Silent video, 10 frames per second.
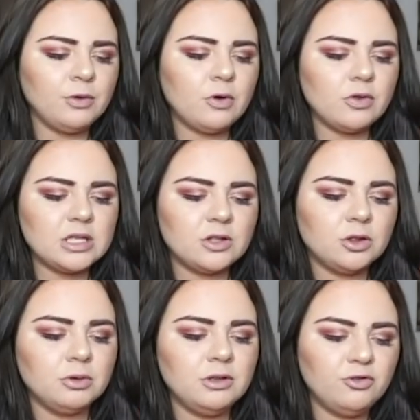we've got these
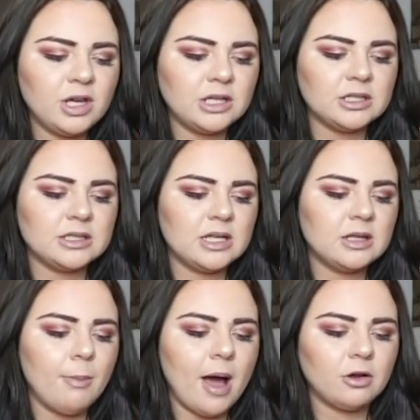three figures
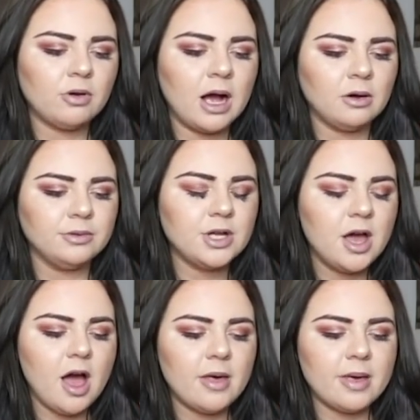in the background,
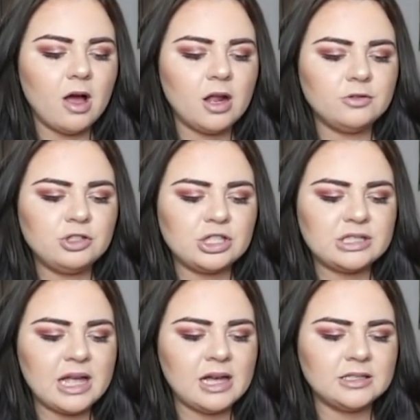and they're kind of just
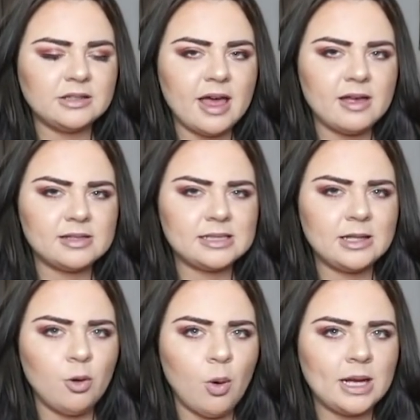standing there
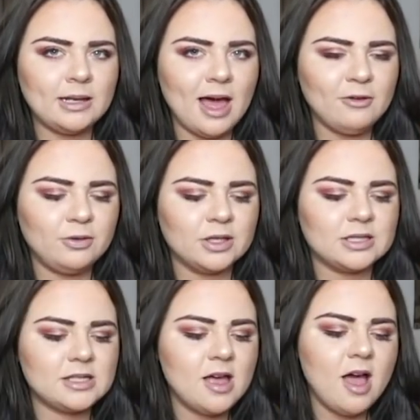still and
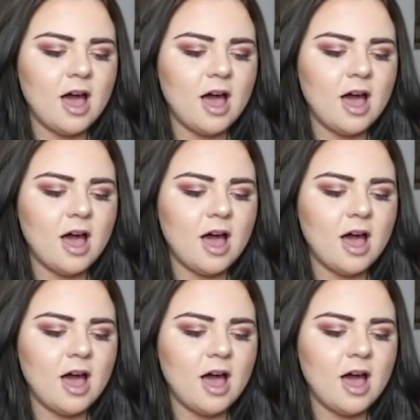lifeless.